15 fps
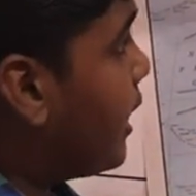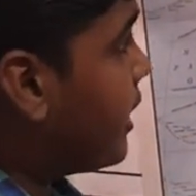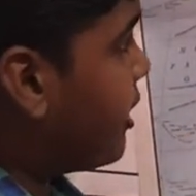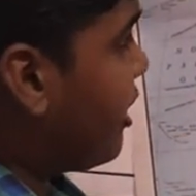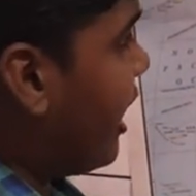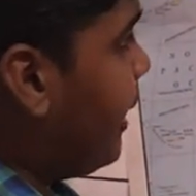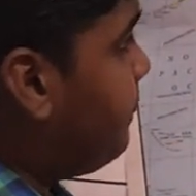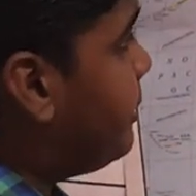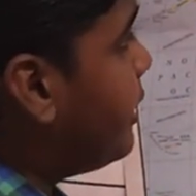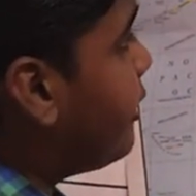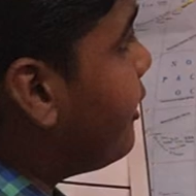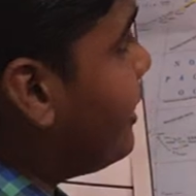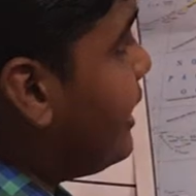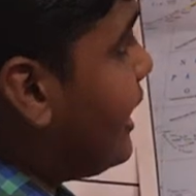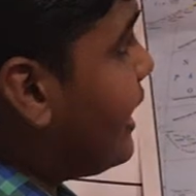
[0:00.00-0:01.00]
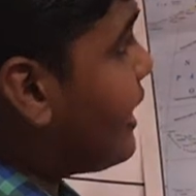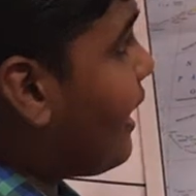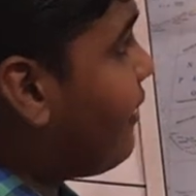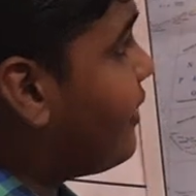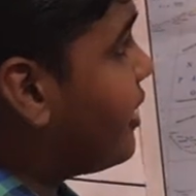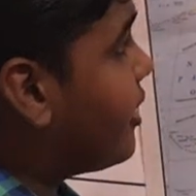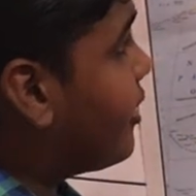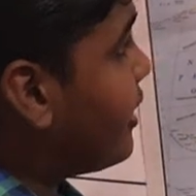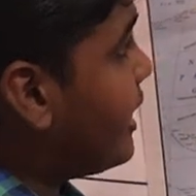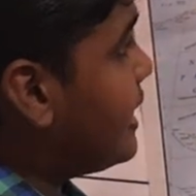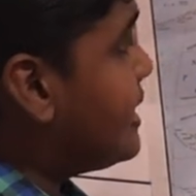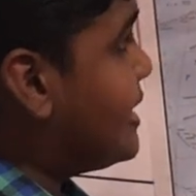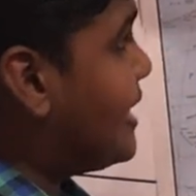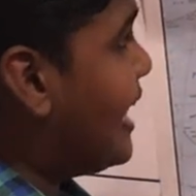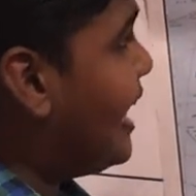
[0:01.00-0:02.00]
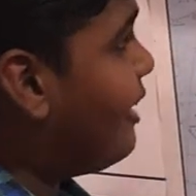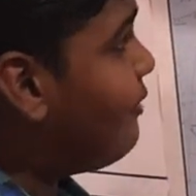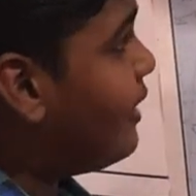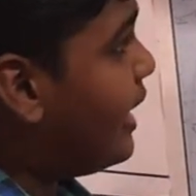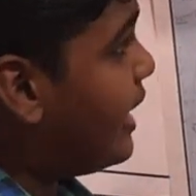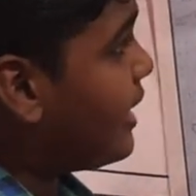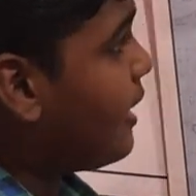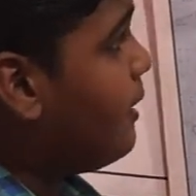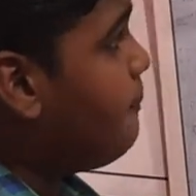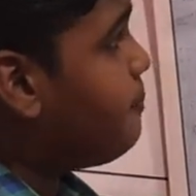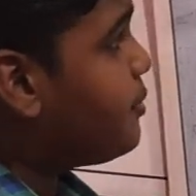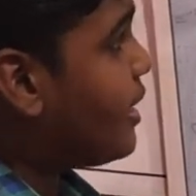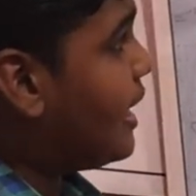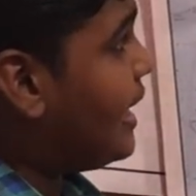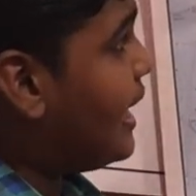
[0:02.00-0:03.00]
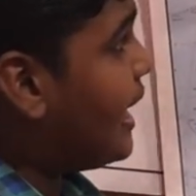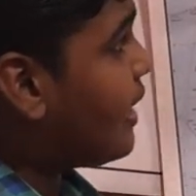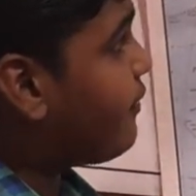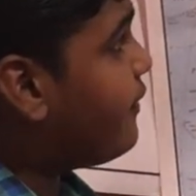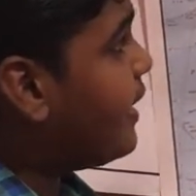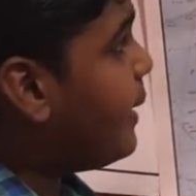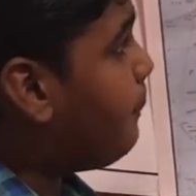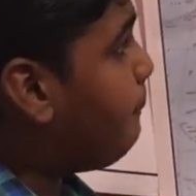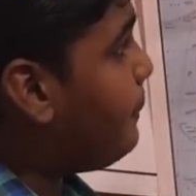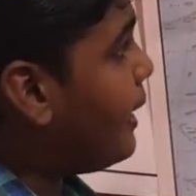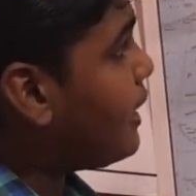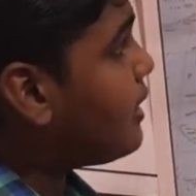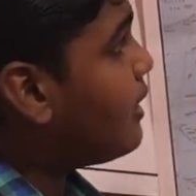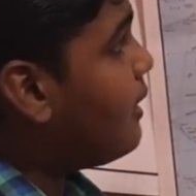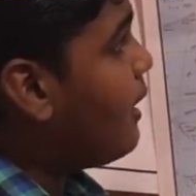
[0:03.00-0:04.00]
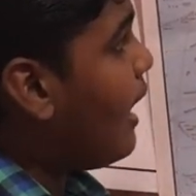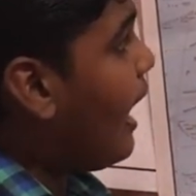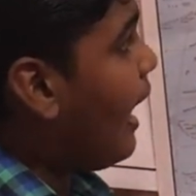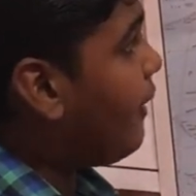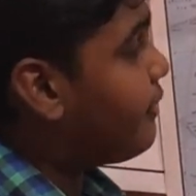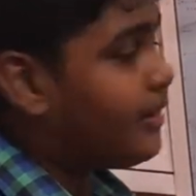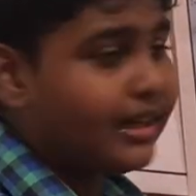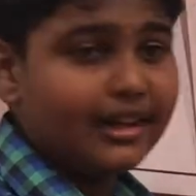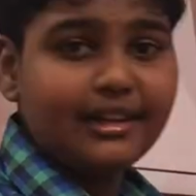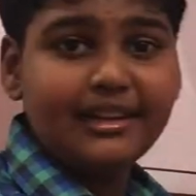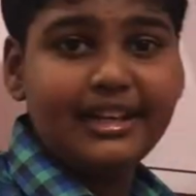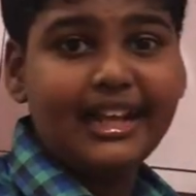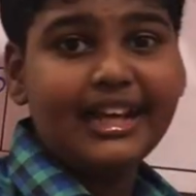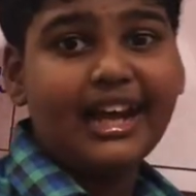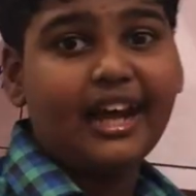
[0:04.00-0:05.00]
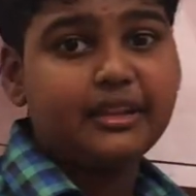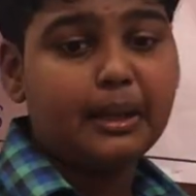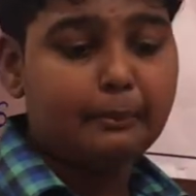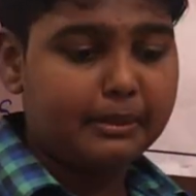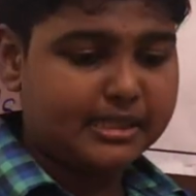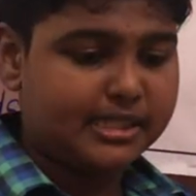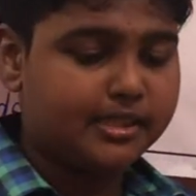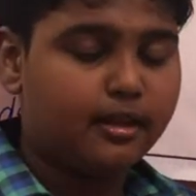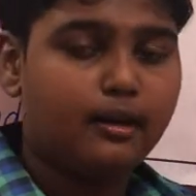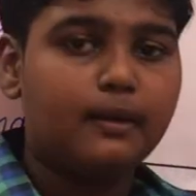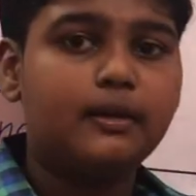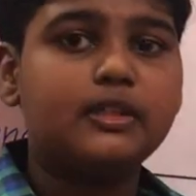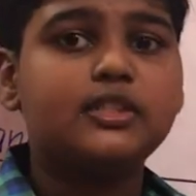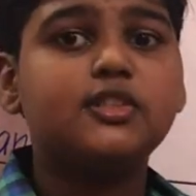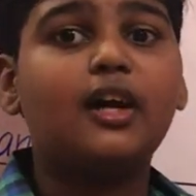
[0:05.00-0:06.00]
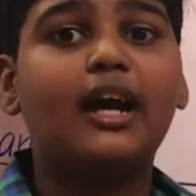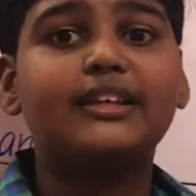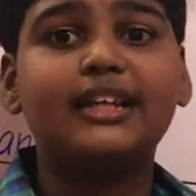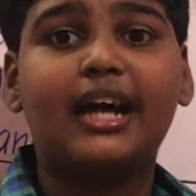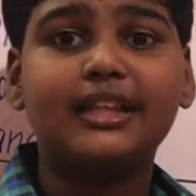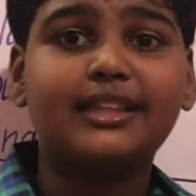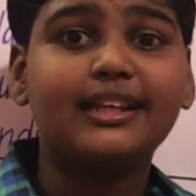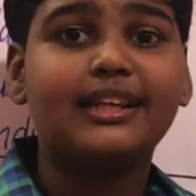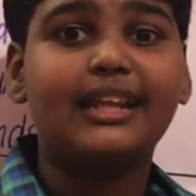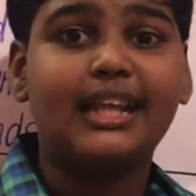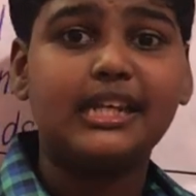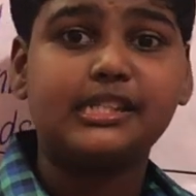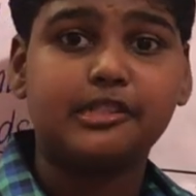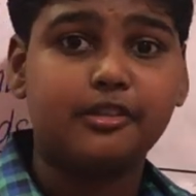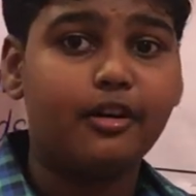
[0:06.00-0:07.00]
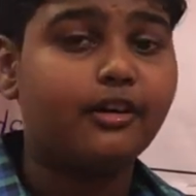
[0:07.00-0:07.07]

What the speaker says: Great Bear Lake and the Great Slave Lake, then Lake Winnipeg and the Lake Athabasca. So the other lakes